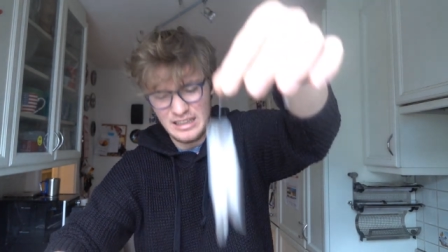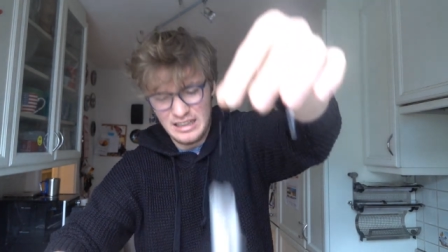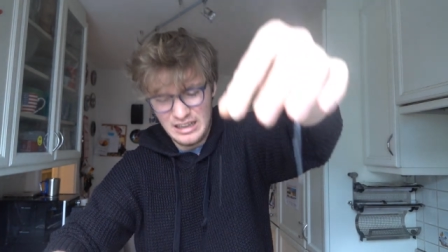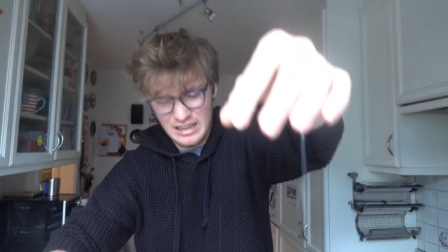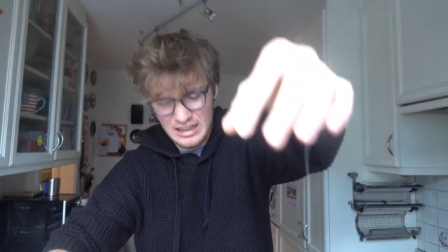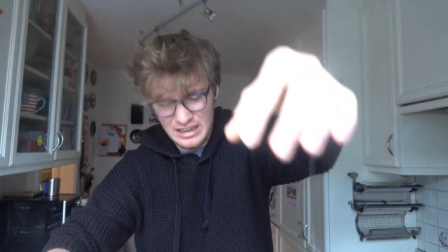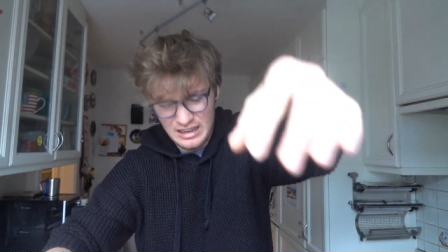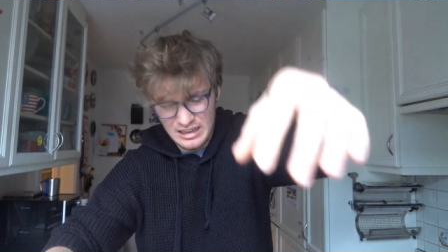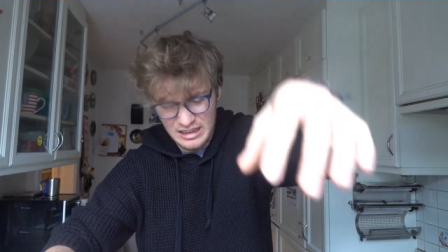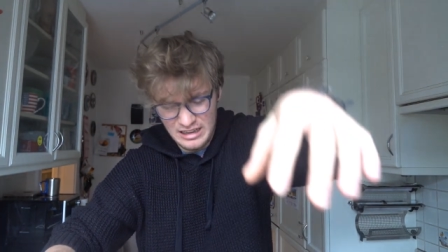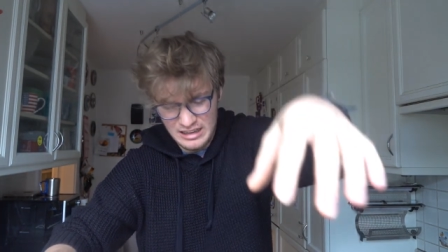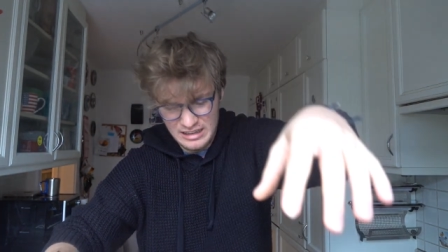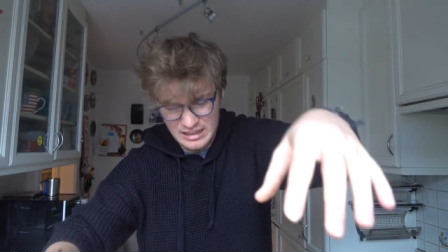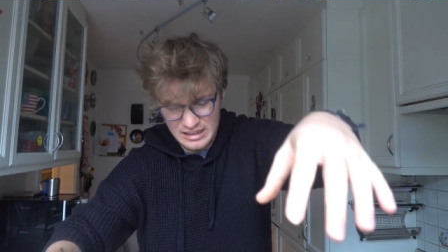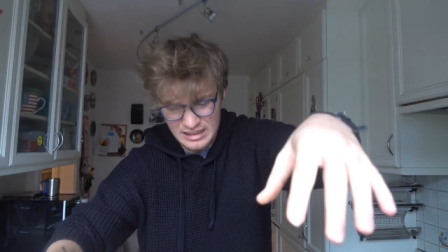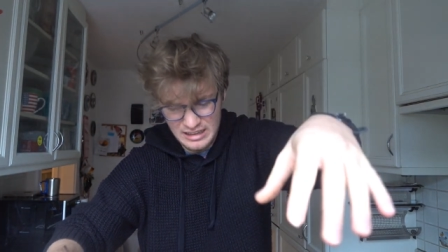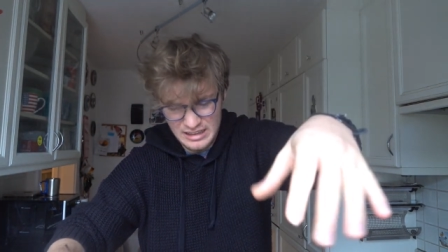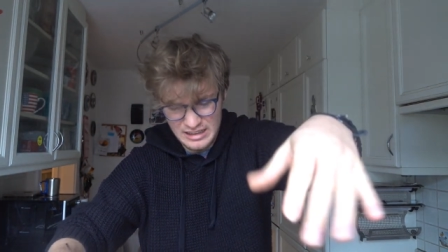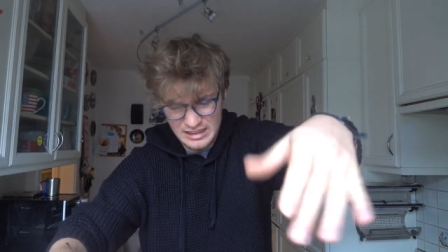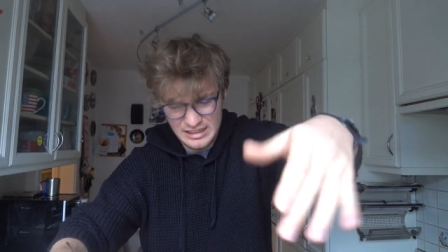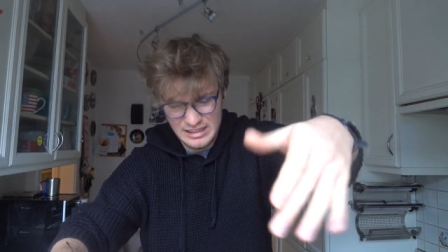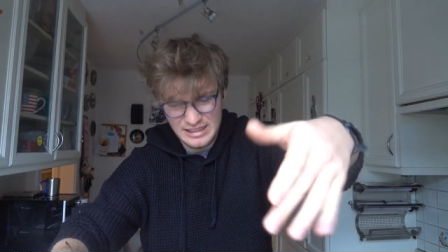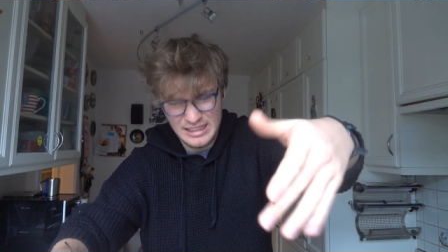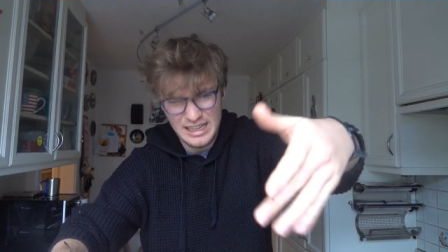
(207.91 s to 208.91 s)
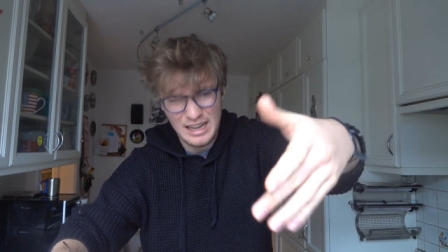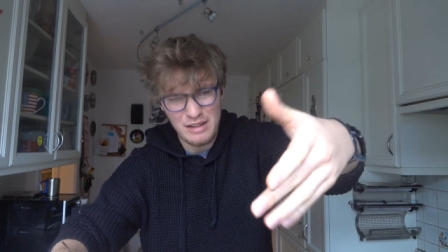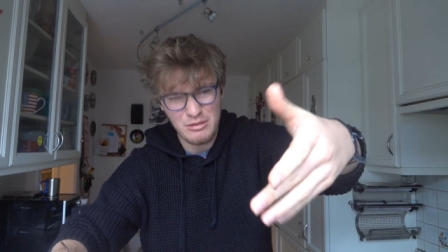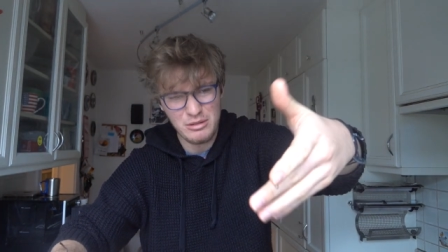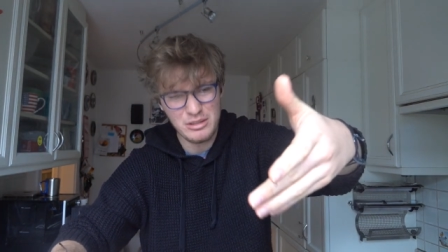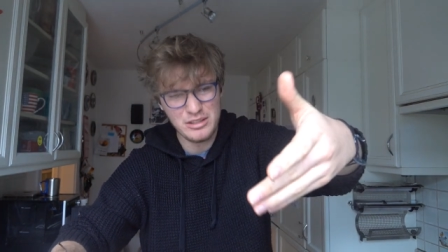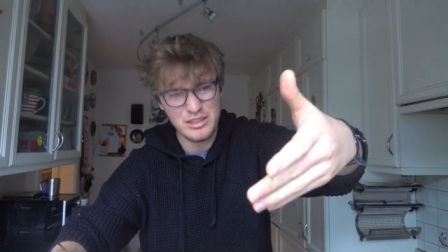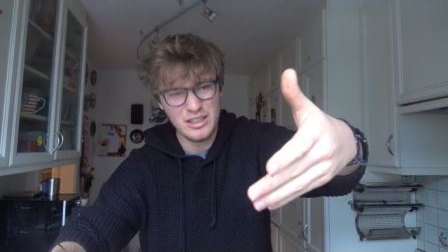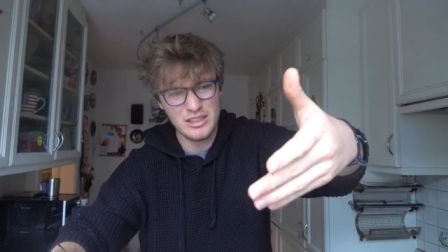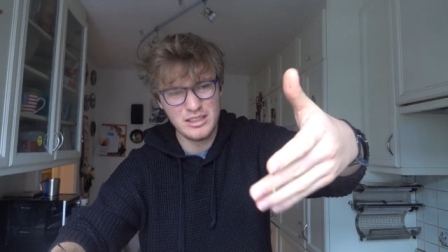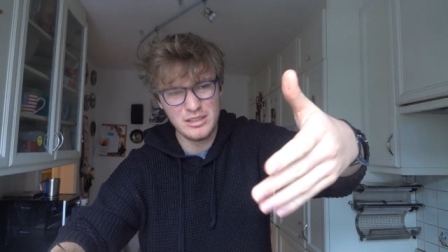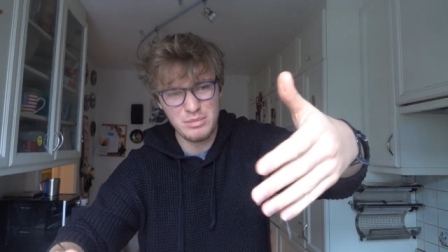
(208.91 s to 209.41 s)
Ugh, that
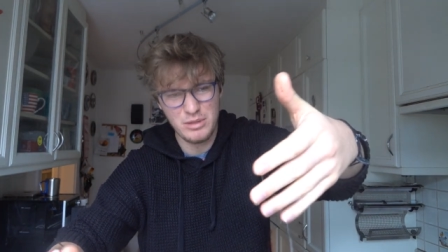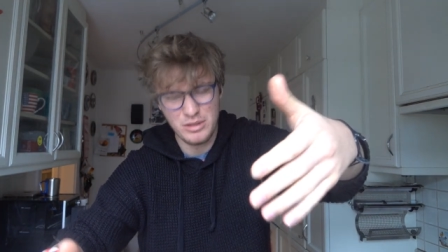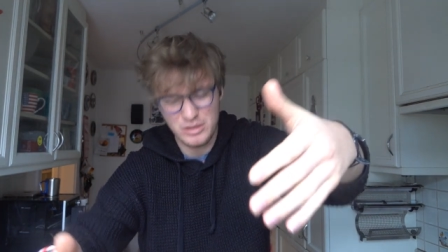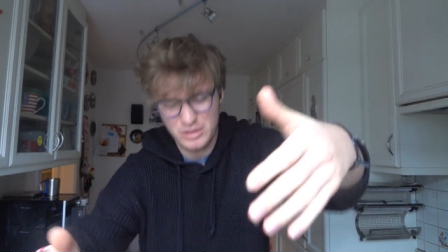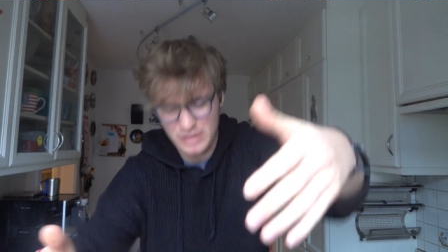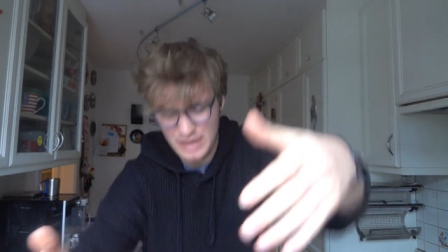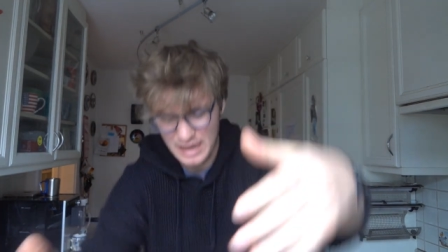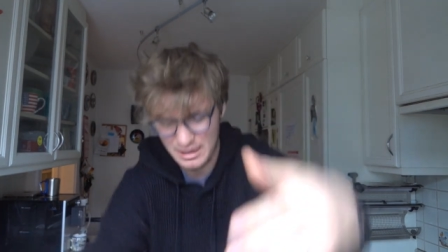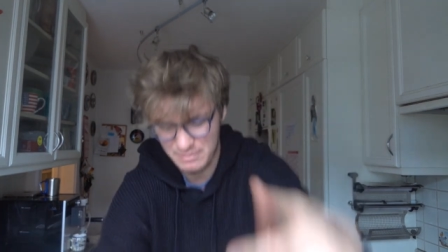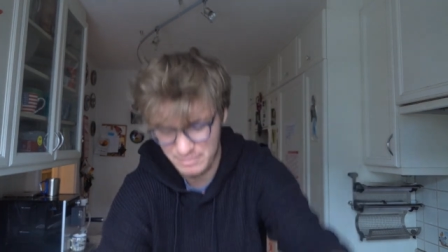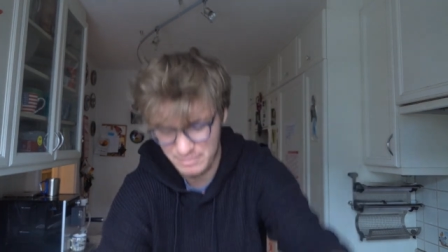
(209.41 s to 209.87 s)
was not supposed to